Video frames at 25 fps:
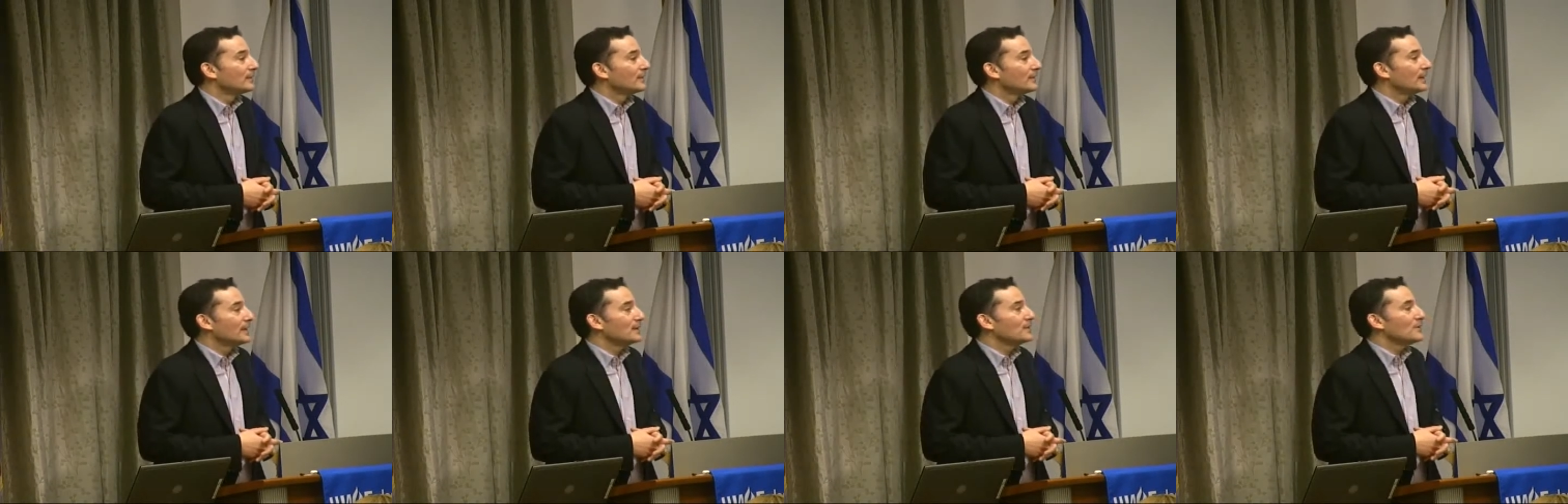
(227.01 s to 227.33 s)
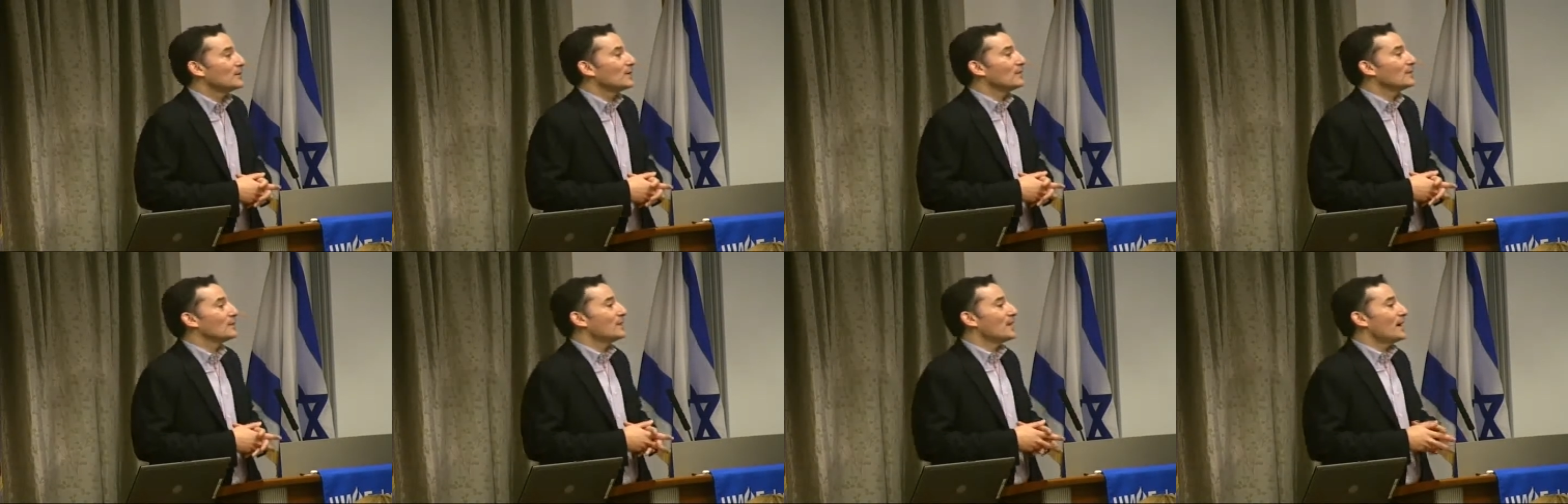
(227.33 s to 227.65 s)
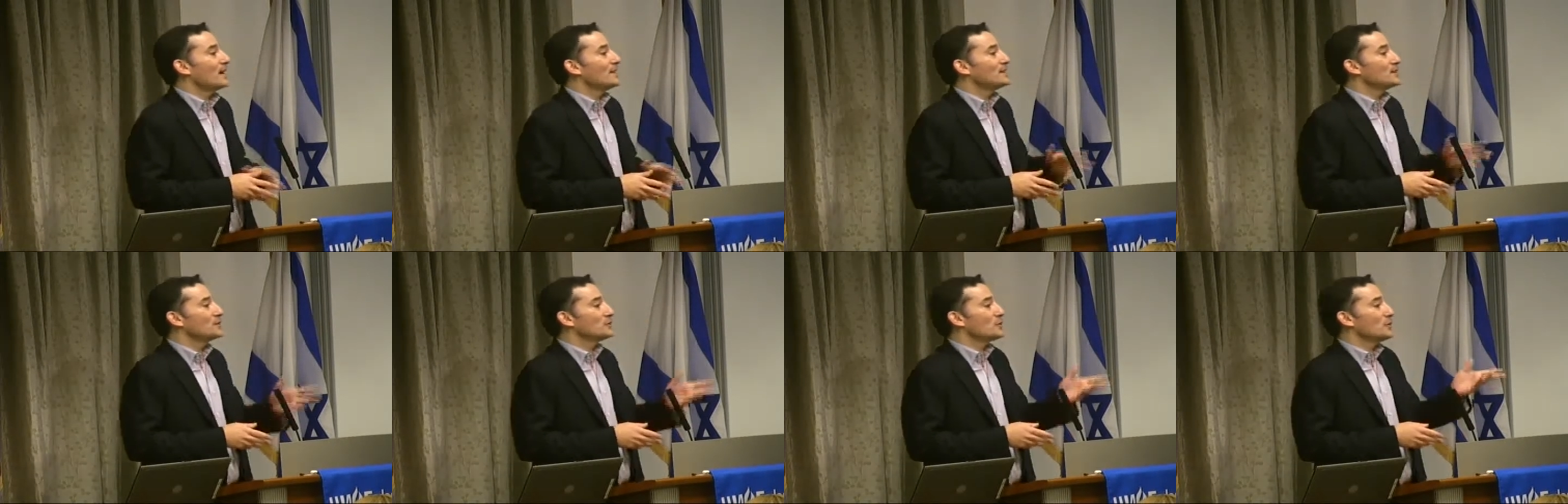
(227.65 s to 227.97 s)
Right? You can
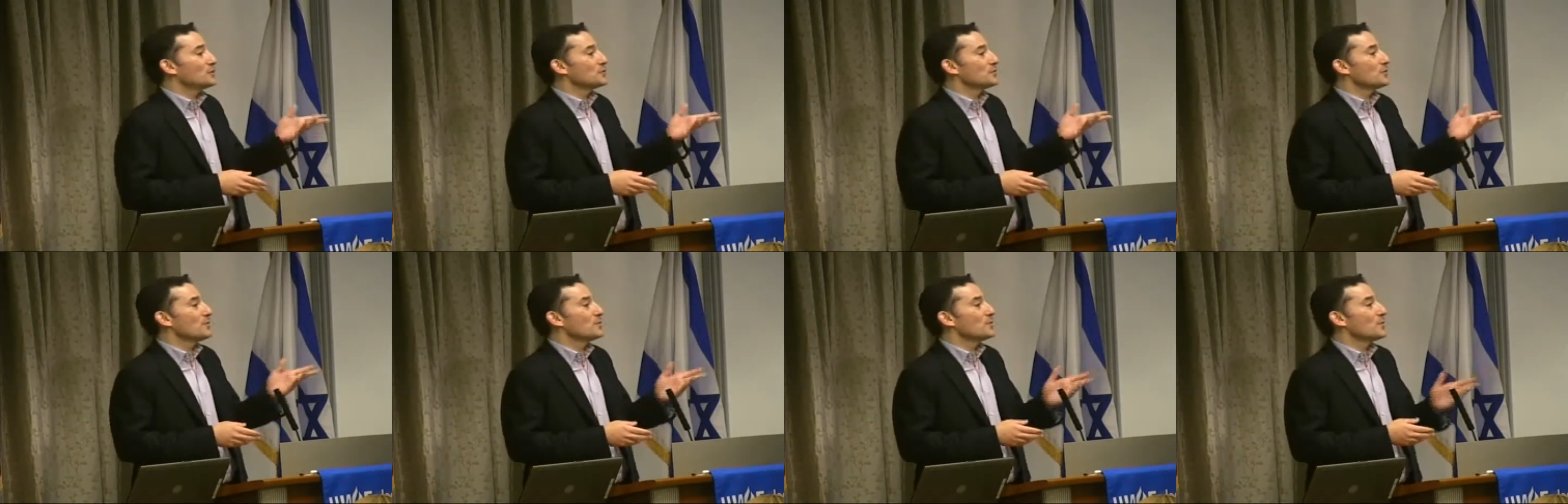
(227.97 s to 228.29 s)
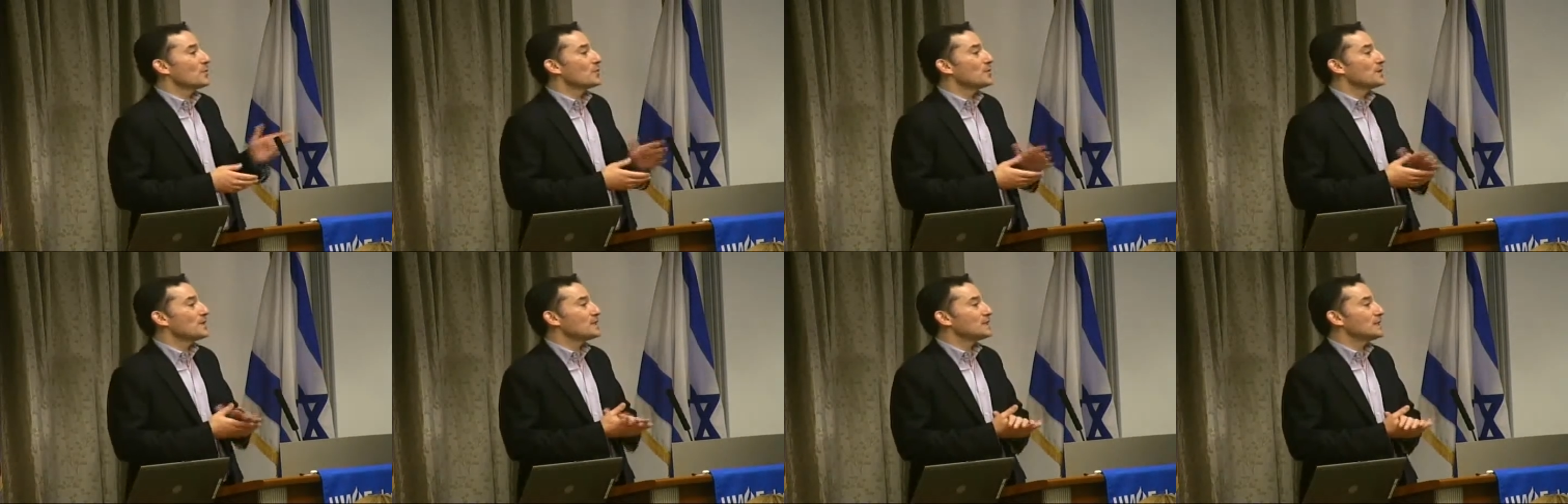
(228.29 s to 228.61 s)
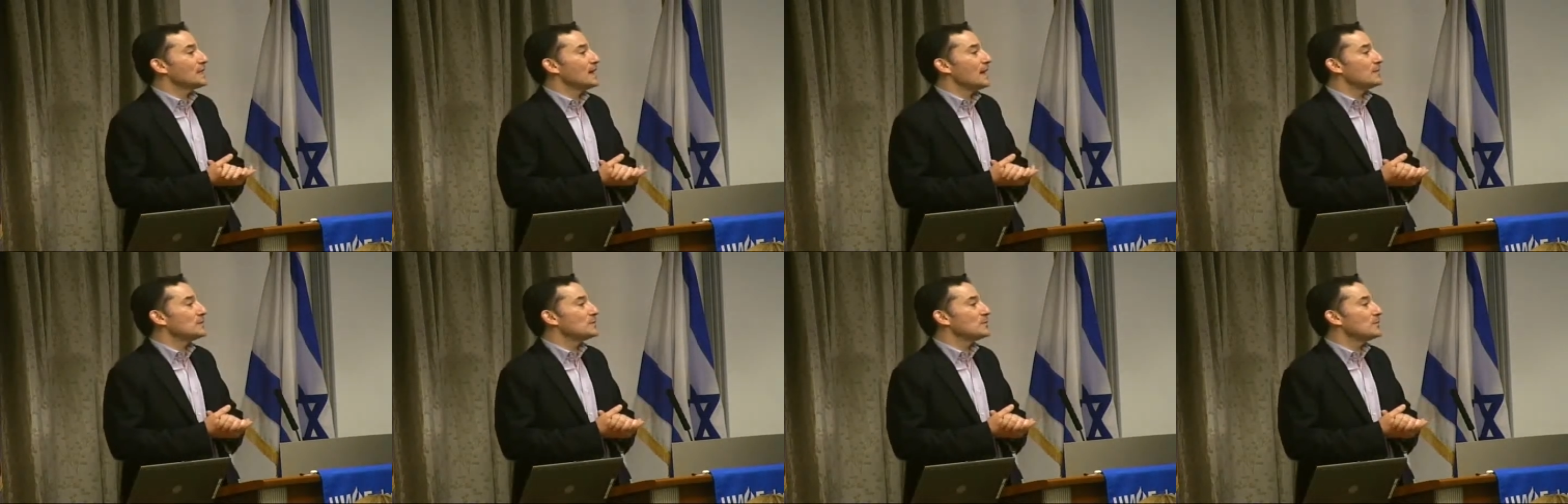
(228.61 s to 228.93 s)
find this also in Maurice
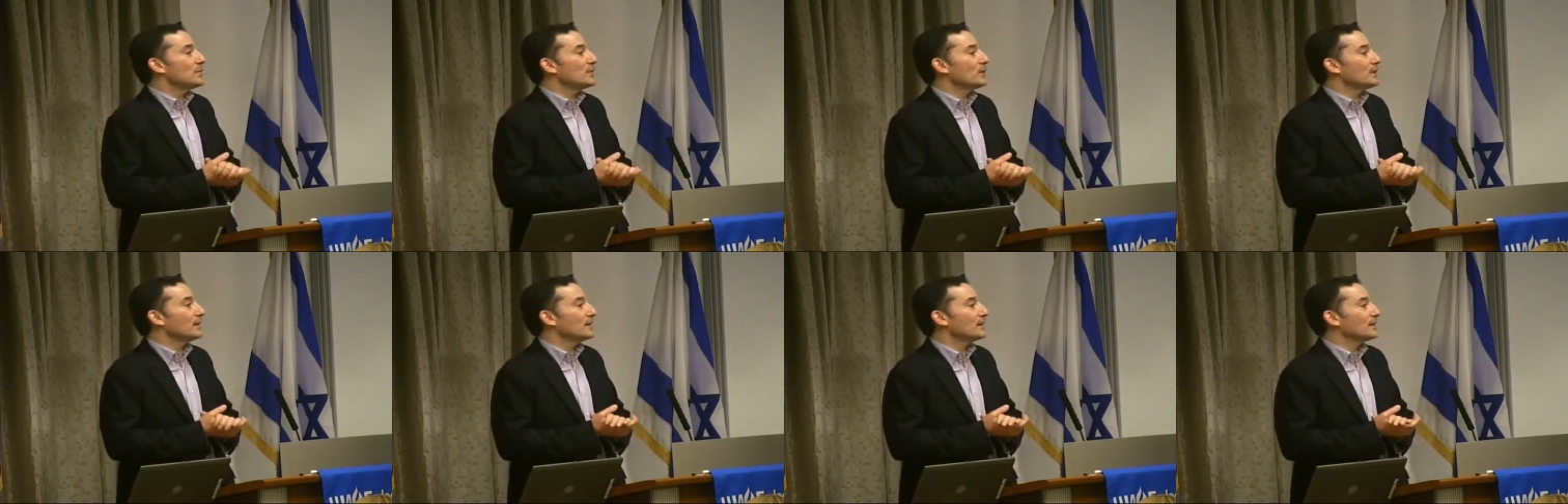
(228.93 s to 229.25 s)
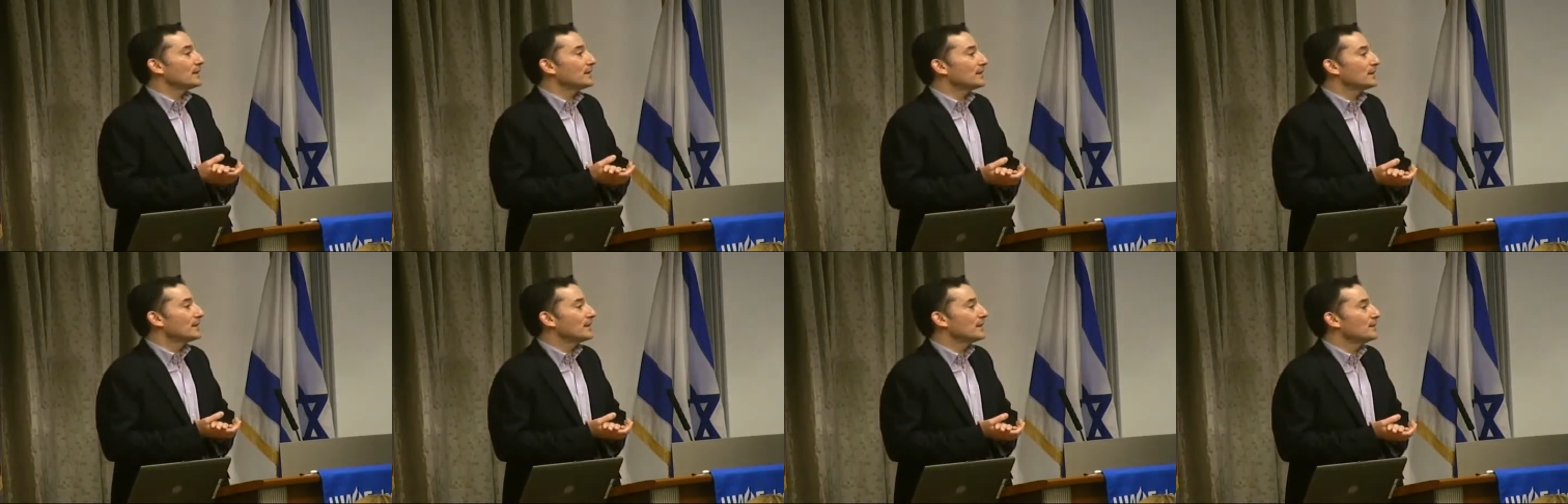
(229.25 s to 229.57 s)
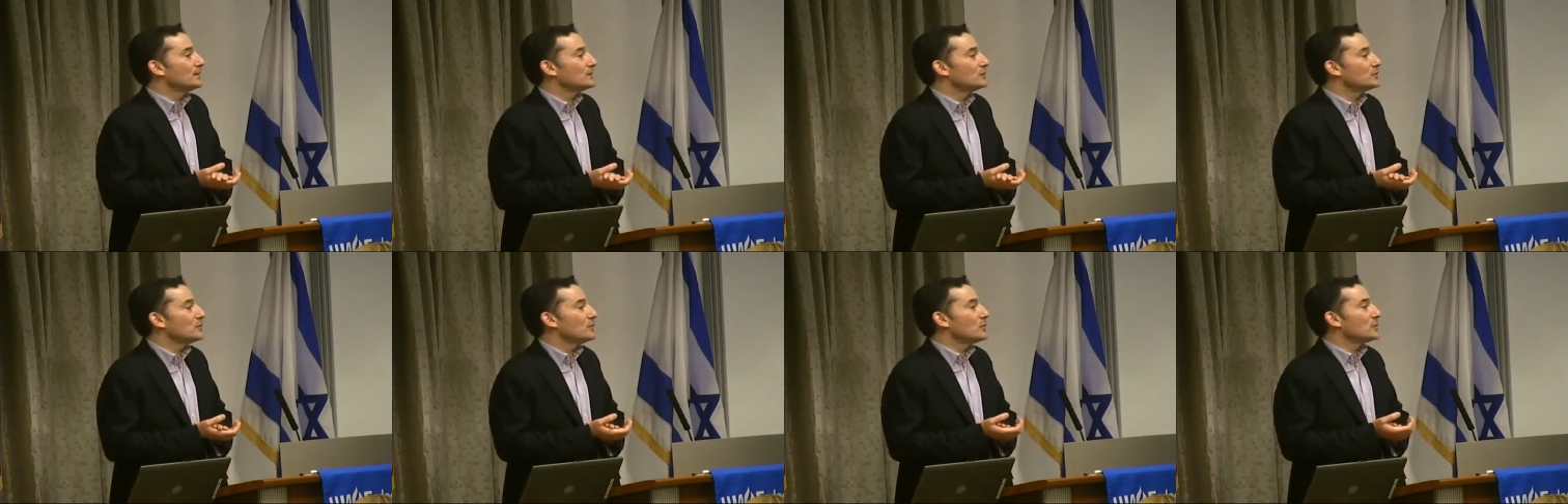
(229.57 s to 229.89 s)
Lamb's book,
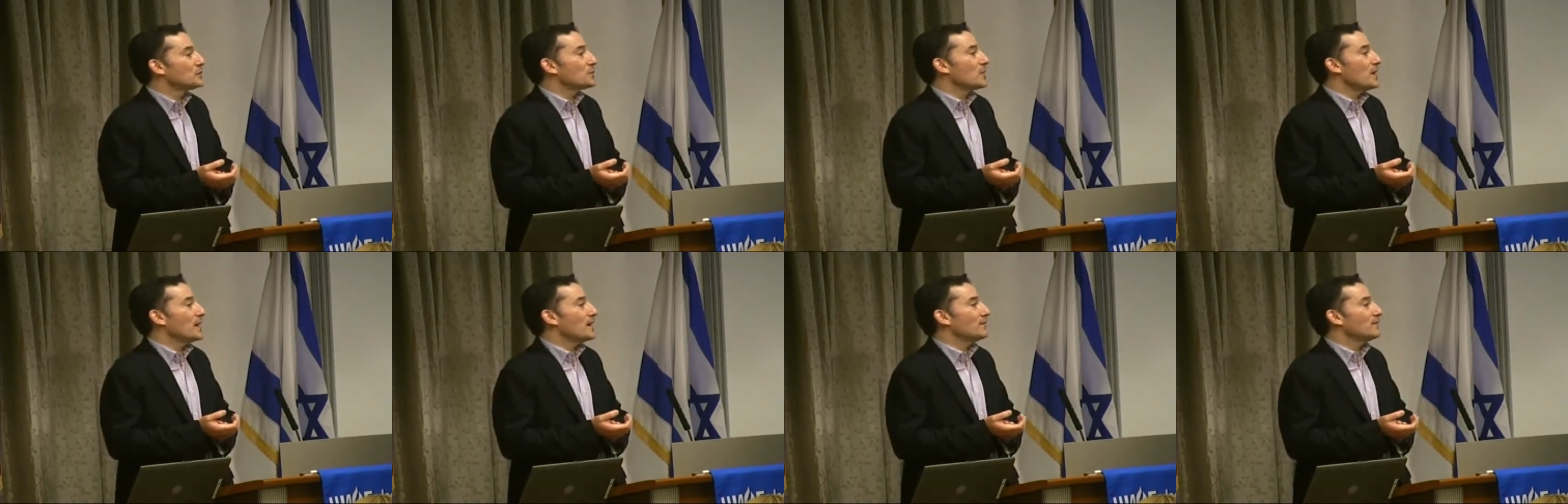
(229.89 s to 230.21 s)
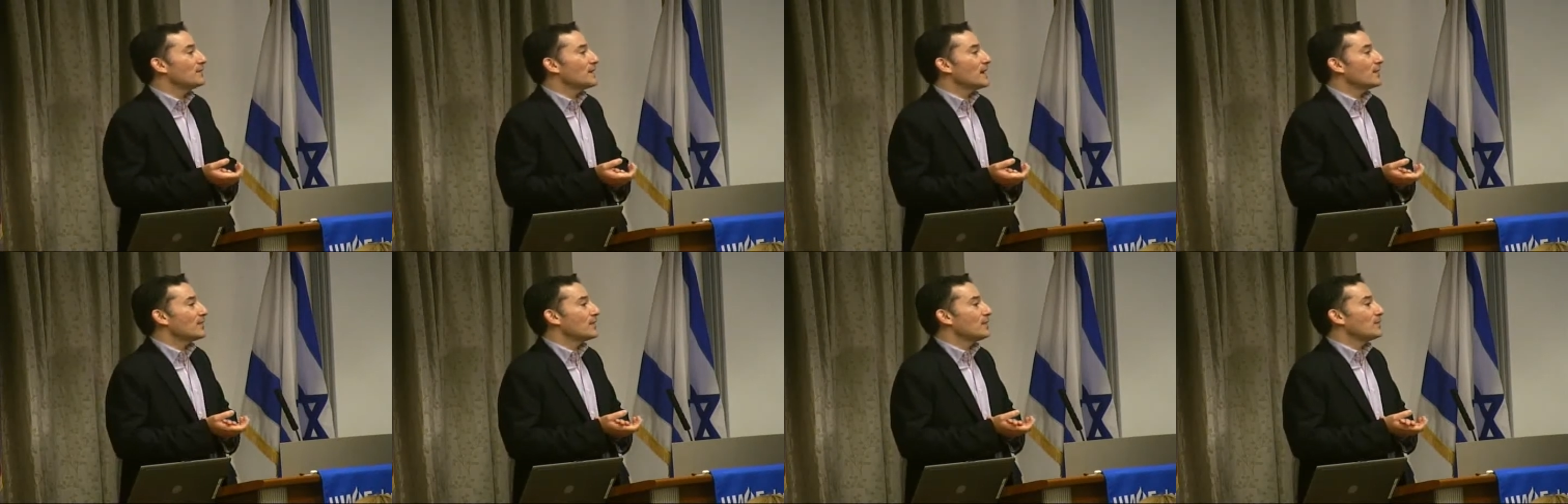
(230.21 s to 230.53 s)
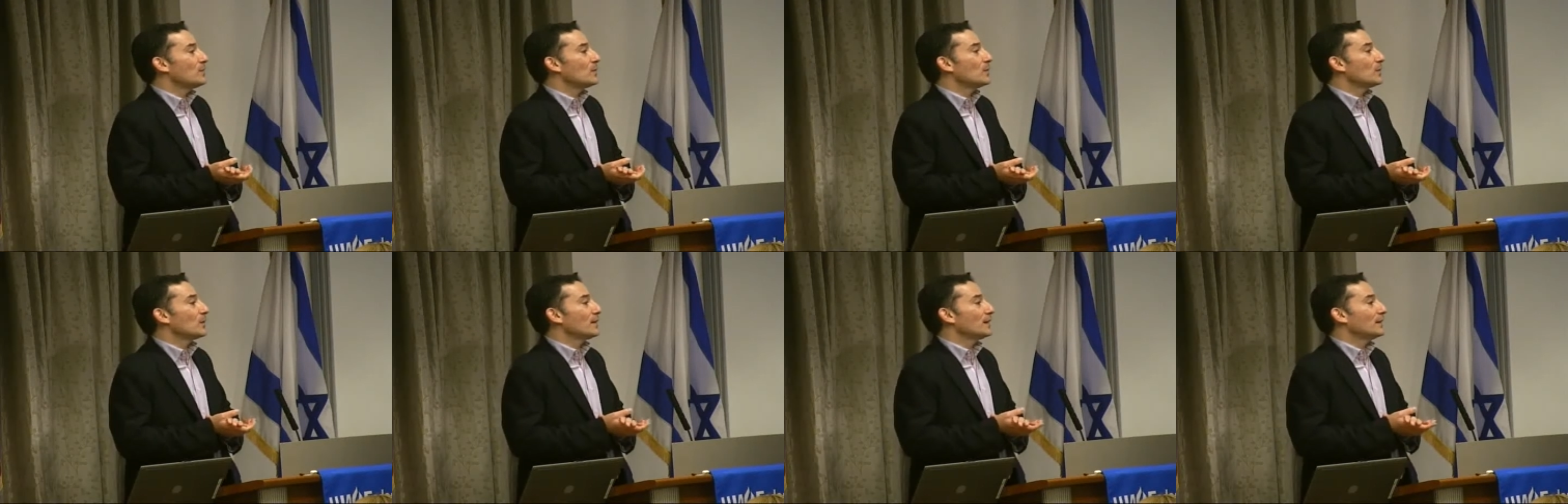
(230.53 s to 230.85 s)
The Jewish Way of Death
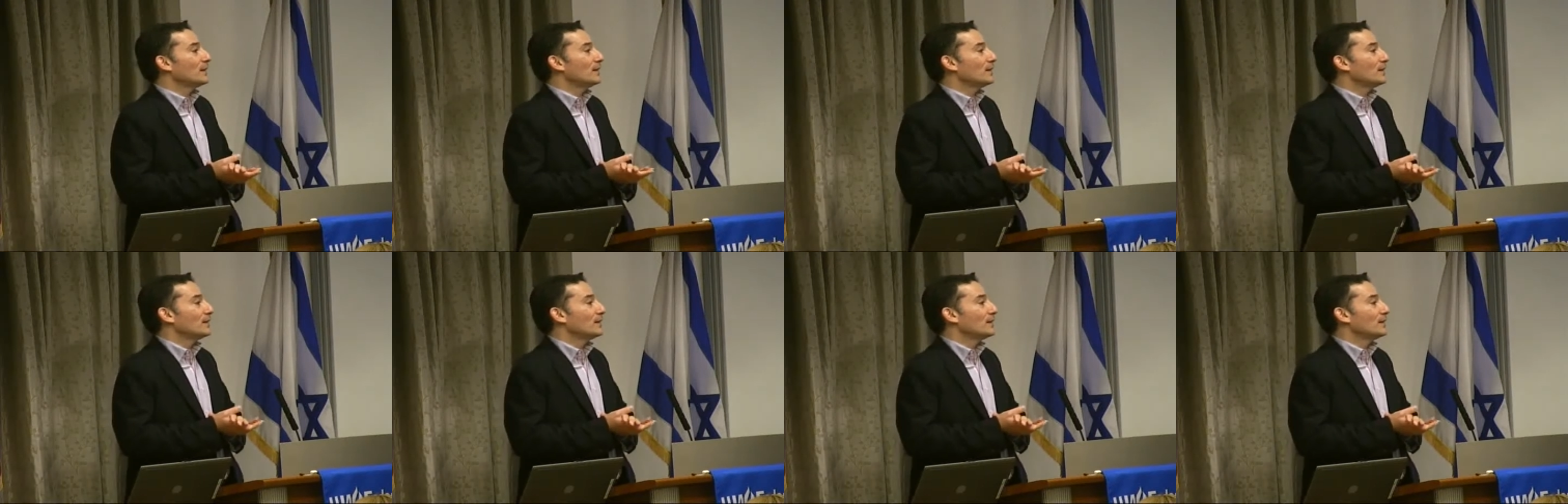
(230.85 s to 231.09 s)
and Mourning.